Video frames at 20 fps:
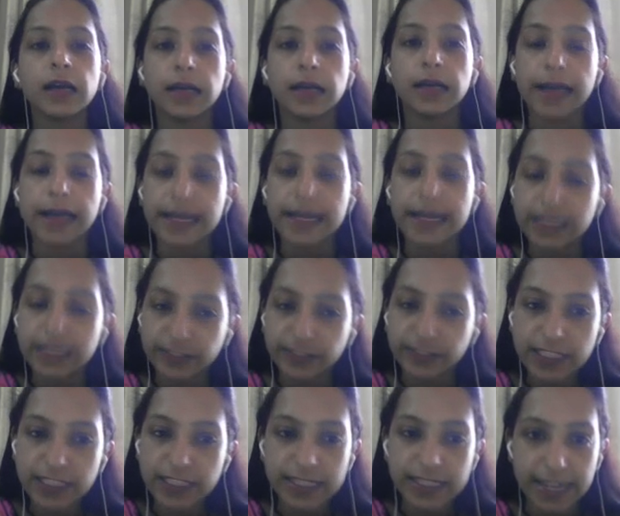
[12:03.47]
Eldorfer
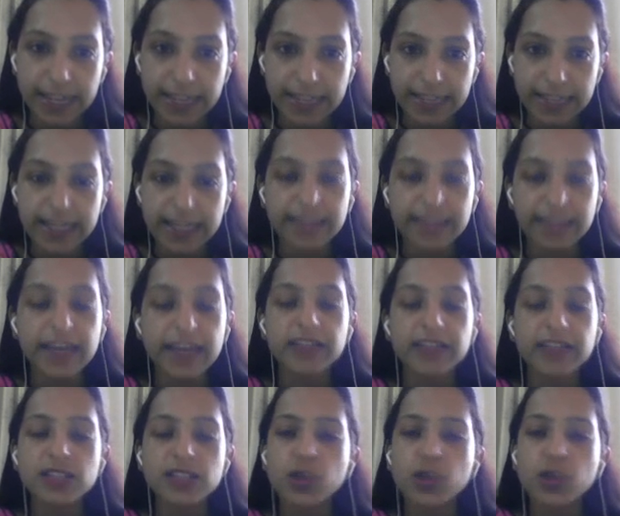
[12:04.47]
says that there is
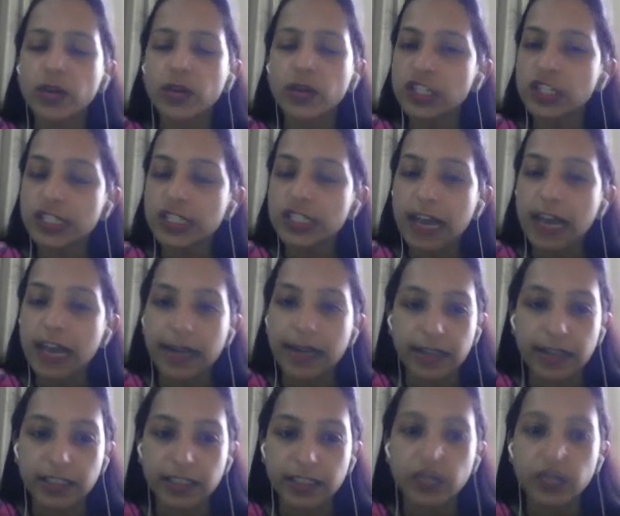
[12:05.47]
no rigid
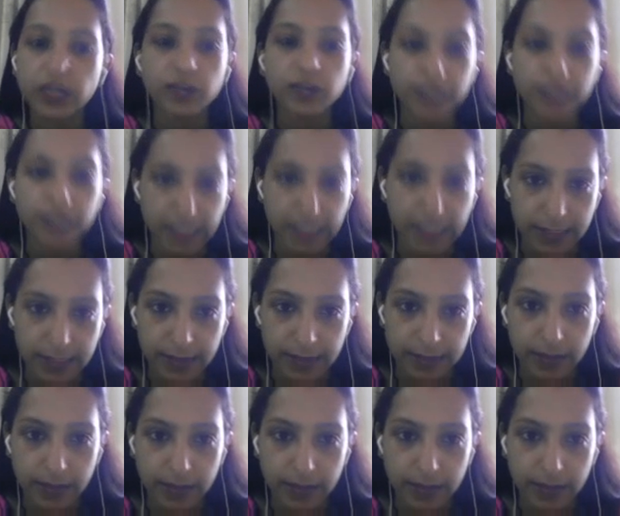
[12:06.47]
hierarchy of needs. A